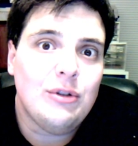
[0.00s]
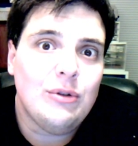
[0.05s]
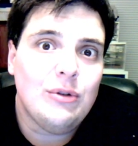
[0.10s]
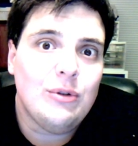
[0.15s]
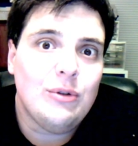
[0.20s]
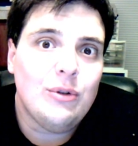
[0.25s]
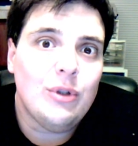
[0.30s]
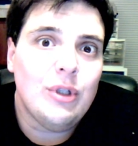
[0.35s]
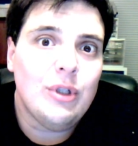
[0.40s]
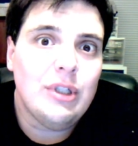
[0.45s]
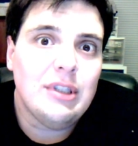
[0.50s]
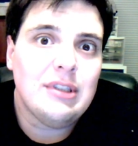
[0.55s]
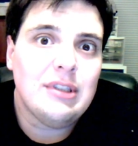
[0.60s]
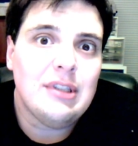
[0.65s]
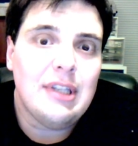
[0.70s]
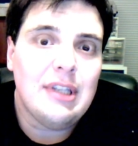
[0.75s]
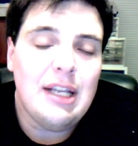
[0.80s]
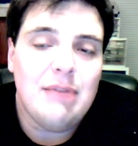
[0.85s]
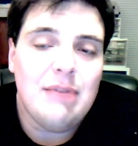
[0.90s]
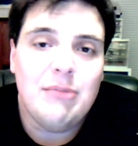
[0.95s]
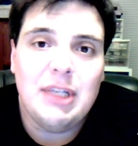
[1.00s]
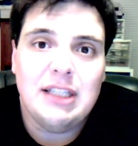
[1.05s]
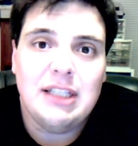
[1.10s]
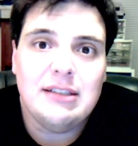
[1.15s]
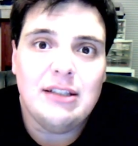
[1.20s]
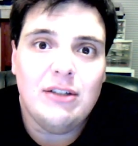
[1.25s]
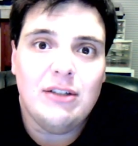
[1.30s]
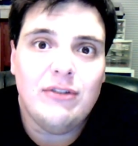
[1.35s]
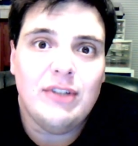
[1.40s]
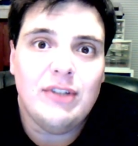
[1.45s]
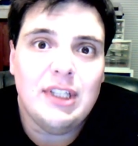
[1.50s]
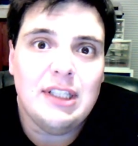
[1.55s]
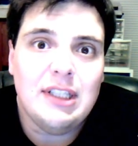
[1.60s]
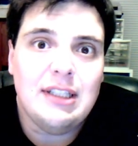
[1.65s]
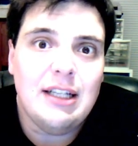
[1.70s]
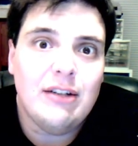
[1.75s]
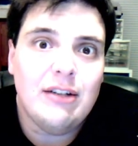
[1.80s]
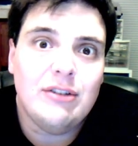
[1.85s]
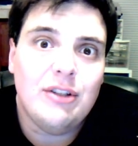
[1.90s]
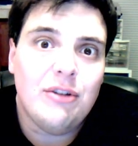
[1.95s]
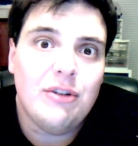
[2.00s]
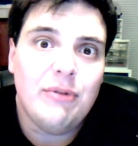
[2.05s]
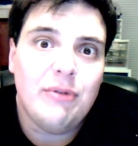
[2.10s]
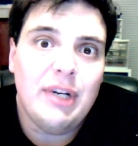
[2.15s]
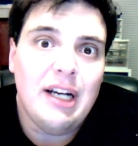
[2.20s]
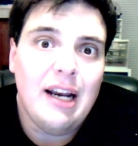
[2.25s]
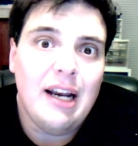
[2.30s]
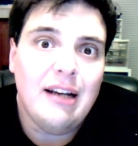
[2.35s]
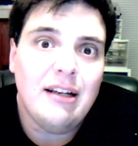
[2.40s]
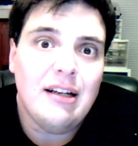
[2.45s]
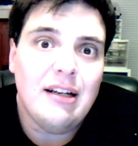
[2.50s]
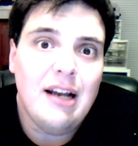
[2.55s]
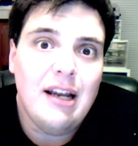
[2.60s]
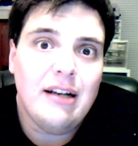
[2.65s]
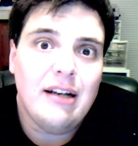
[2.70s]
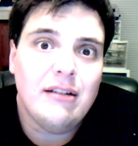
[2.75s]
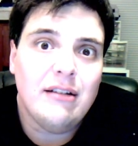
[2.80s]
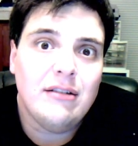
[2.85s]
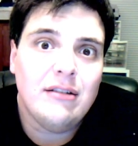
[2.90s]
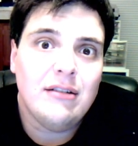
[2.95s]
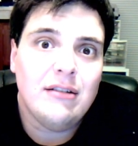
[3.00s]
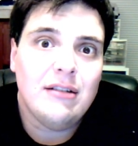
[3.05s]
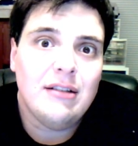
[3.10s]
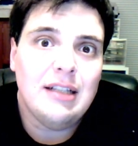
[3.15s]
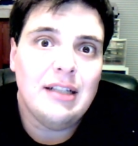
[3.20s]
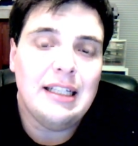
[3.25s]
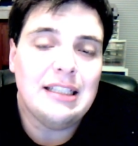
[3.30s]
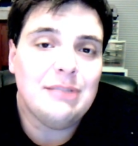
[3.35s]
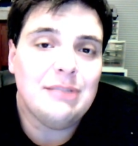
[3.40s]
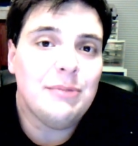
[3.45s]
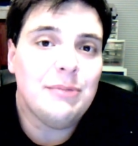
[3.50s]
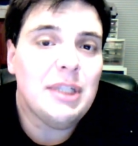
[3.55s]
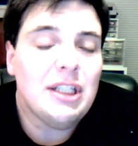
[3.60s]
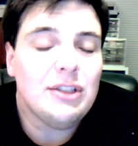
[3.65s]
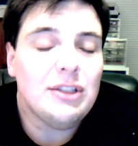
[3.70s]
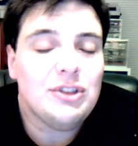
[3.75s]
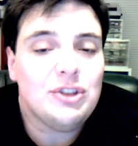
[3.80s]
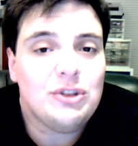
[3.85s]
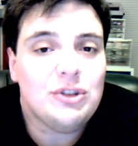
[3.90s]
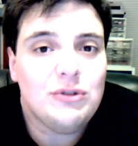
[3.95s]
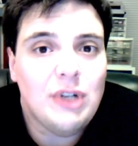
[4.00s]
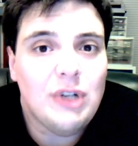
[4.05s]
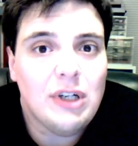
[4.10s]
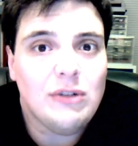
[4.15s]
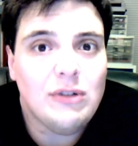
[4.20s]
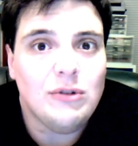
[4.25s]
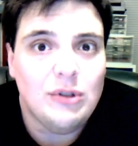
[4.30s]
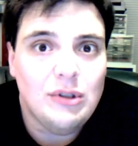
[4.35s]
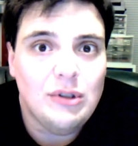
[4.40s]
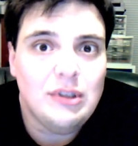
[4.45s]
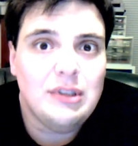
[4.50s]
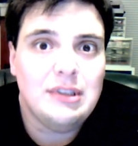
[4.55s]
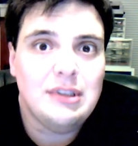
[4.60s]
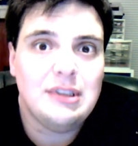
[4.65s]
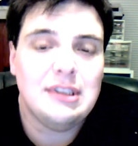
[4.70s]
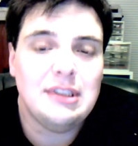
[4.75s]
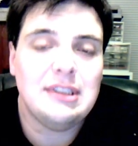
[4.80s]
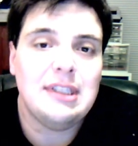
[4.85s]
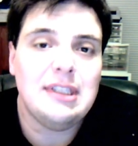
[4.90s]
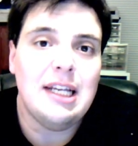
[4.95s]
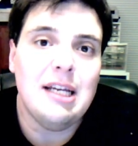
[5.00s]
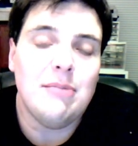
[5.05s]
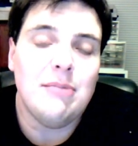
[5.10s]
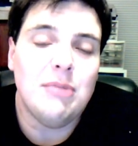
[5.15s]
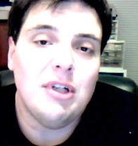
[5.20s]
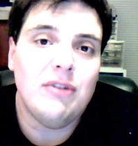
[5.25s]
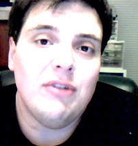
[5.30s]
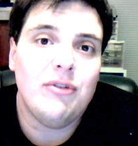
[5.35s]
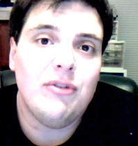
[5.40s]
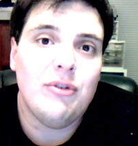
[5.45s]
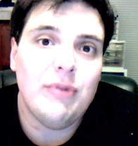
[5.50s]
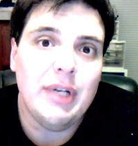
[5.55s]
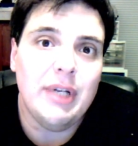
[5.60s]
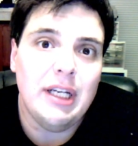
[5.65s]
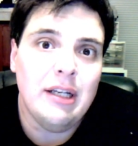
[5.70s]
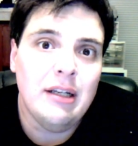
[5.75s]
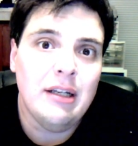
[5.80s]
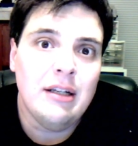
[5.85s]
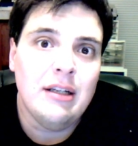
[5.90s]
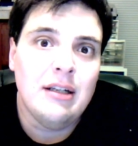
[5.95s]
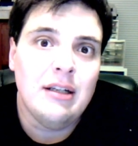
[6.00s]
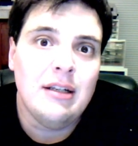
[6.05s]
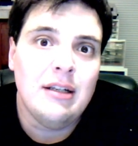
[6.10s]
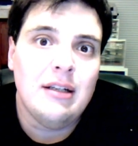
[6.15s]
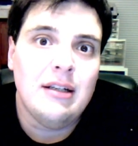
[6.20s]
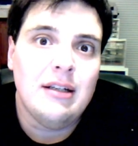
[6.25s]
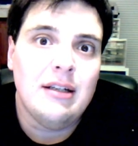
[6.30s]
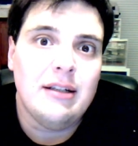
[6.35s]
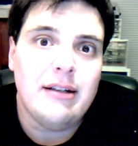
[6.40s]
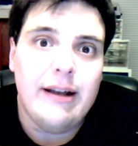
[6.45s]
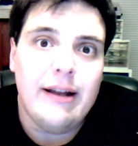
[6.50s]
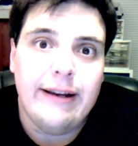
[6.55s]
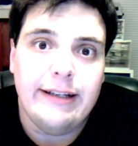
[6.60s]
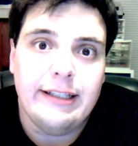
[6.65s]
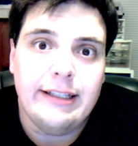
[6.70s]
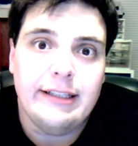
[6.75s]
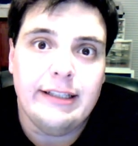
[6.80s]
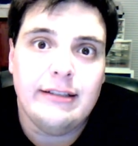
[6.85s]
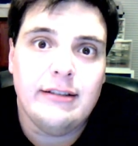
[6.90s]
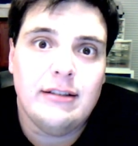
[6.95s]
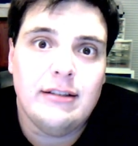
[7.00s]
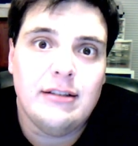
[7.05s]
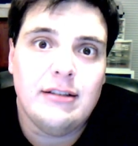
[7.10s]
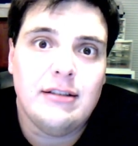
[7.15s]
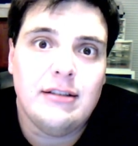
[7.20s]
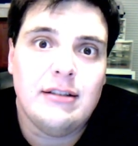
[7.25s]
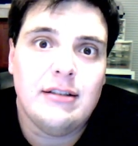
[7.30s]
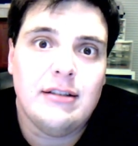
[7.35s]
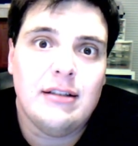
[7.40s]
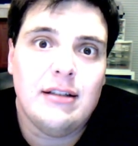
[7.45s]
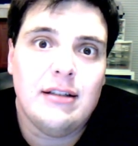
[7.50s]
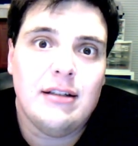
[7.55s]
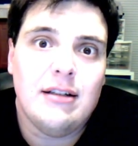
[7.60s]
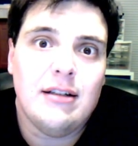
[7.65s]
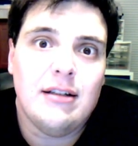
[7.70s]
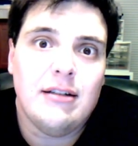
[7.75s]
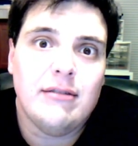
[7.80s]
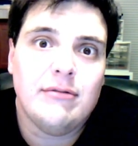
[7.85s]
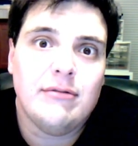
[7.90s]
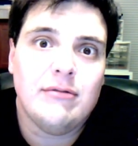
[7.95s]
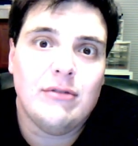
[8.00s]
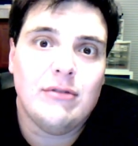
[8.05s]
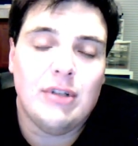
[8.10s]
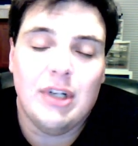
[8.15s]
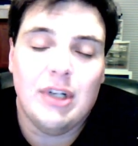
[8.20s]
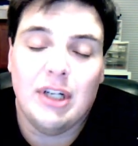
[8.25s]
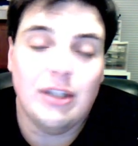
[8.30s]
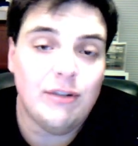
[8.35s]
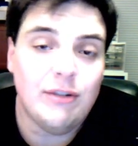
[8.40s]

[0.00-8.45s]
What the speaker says: couldn't let myself get down to 399. It's been a struggle to stay above 390 or under